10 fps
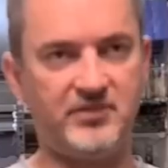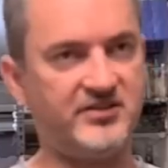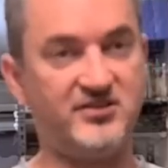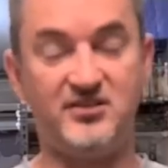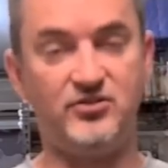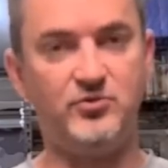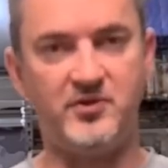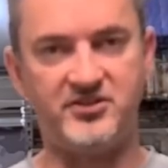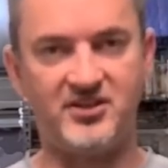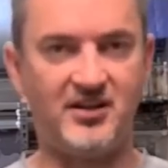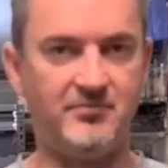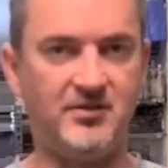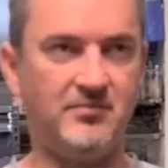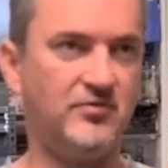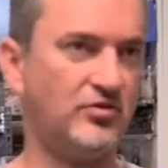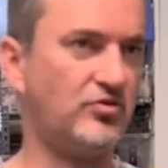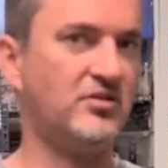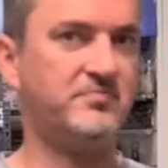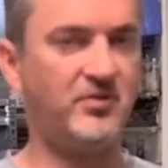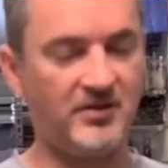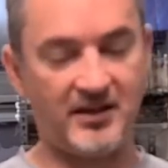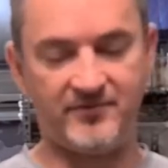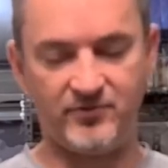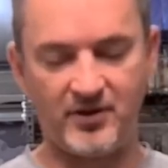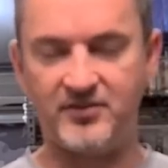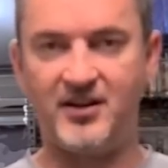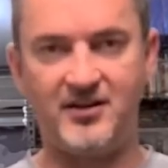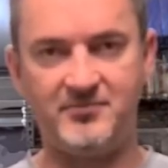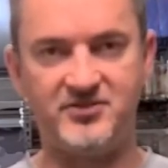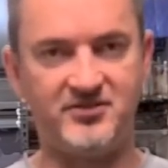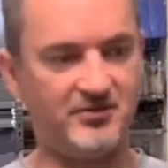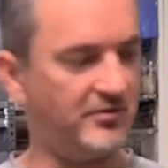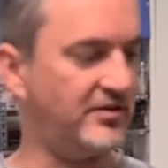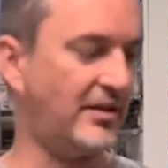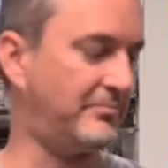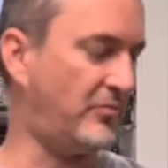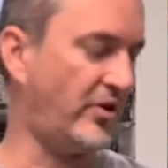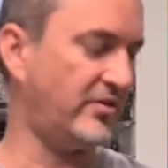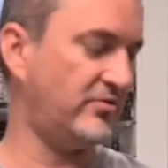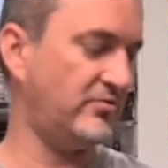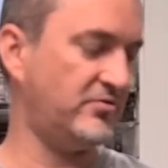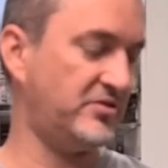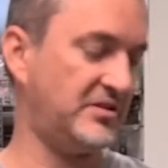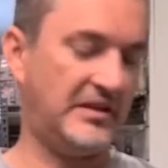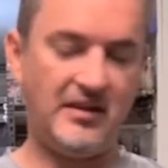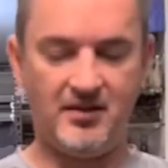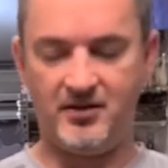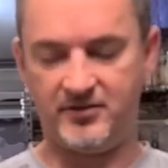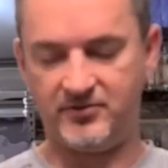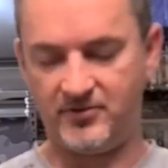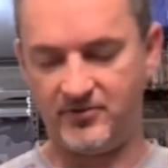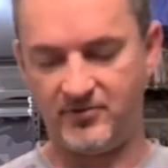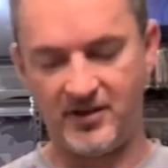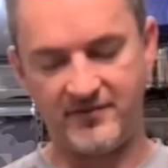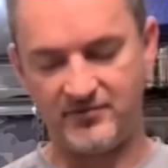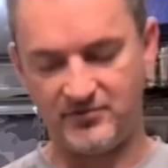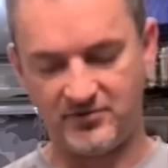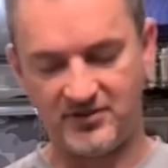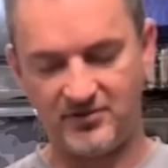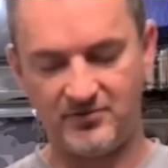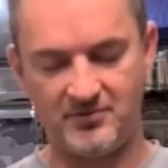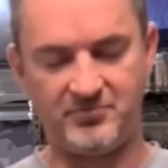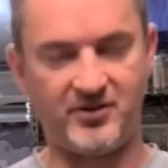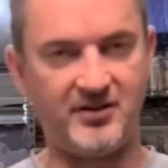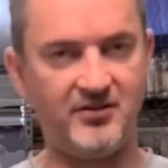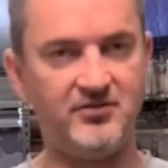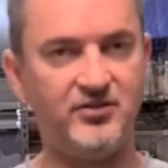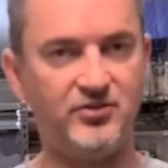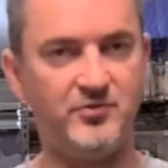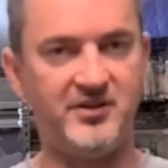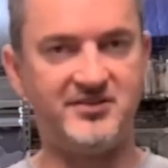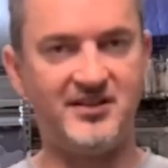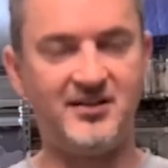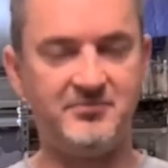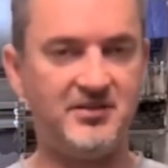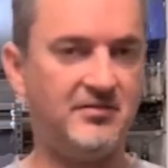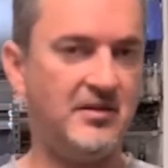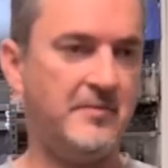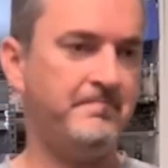at least the US Army. I'm not sure, there's probably a few other armies in the world that might use it. I don't know, I haven't looked into it, but I know the US Army,